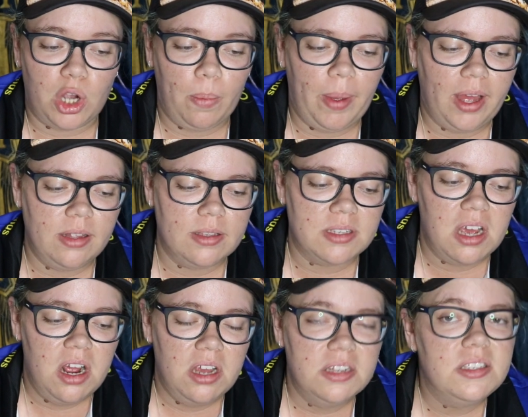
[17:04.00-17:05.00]
gel pens
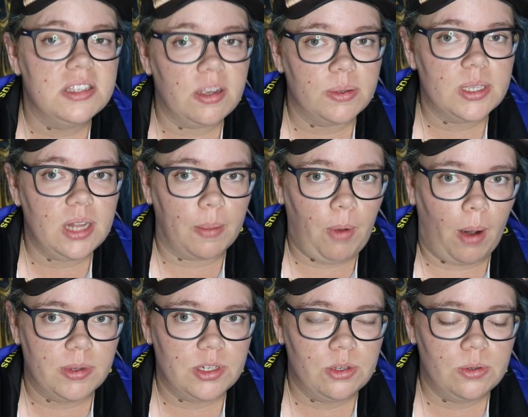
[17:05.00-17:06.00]
since I was in like
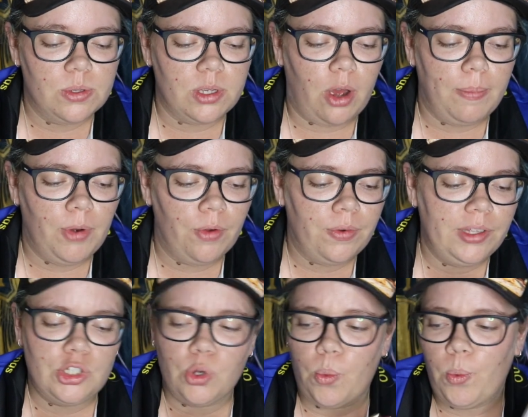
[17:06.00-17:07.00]
primary school, so I'm not really
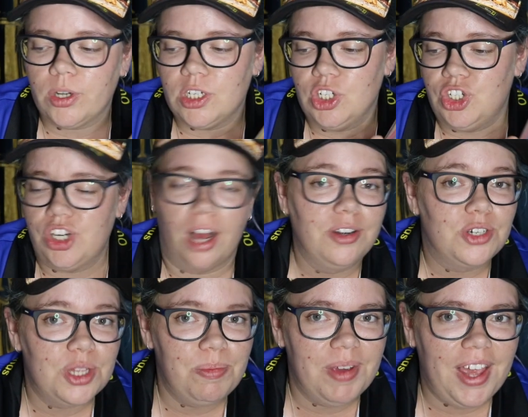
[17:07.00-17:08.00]
sure what to judge
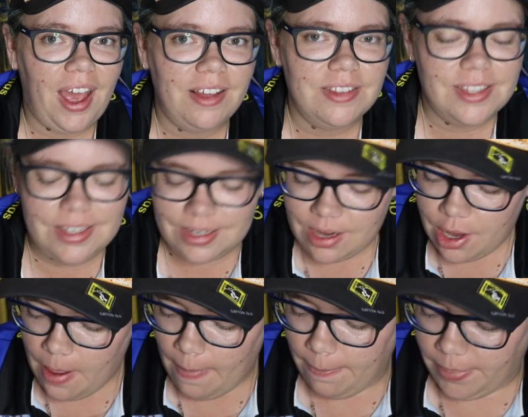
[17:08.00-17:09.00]
them against,
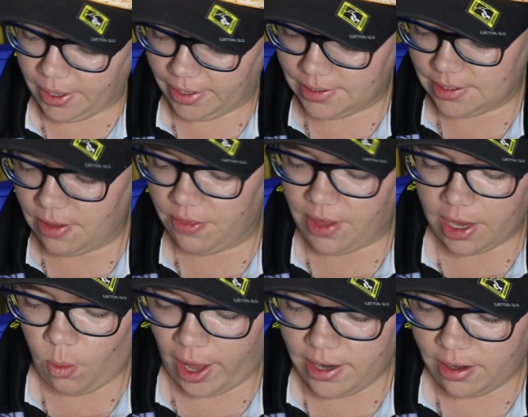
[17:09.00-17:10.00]
but they're
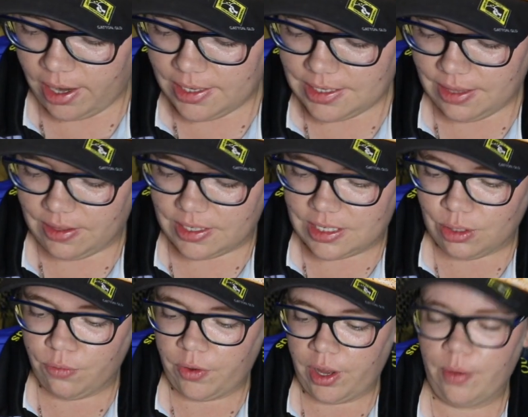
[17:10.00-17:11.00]
quite nice. The
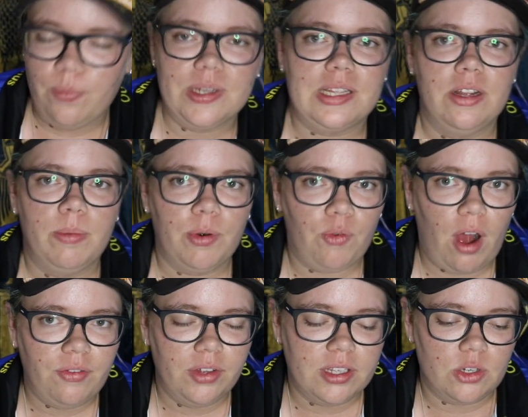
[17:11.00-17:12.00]
silver was a little bit
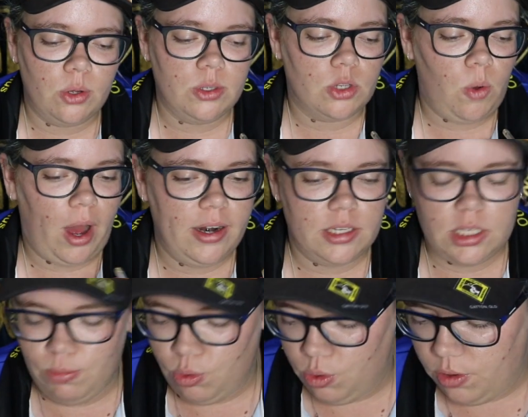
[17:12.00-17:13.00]
rougher. It's not quite as
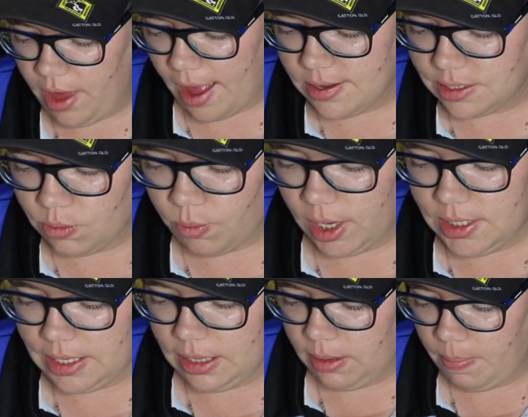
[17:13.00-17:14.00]
smooth as the
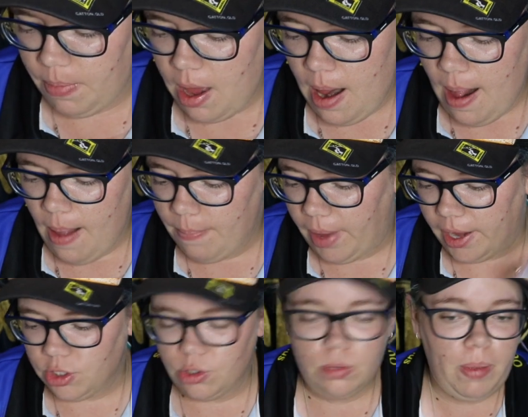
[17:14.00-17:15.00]
rest of them,
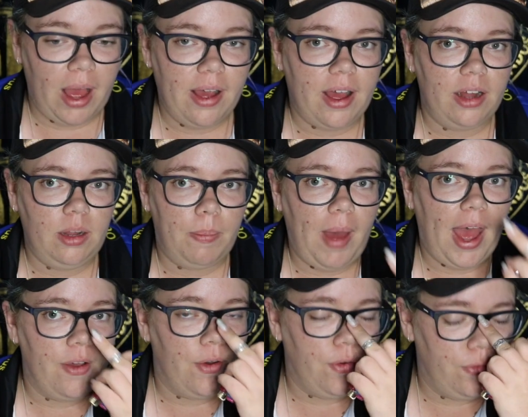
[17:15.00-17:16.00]
but good color
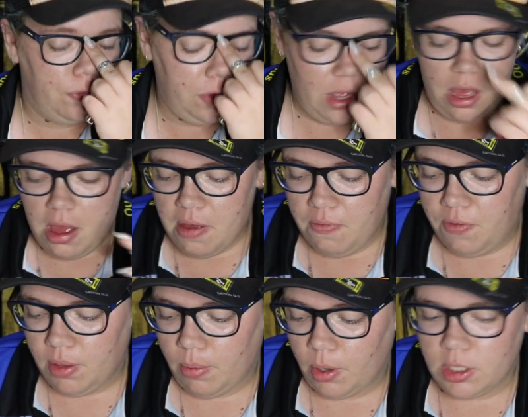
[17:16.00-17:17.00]
payoff for
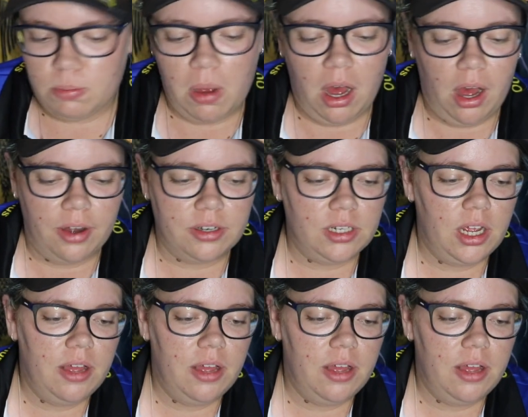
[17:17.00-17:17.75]
the most part.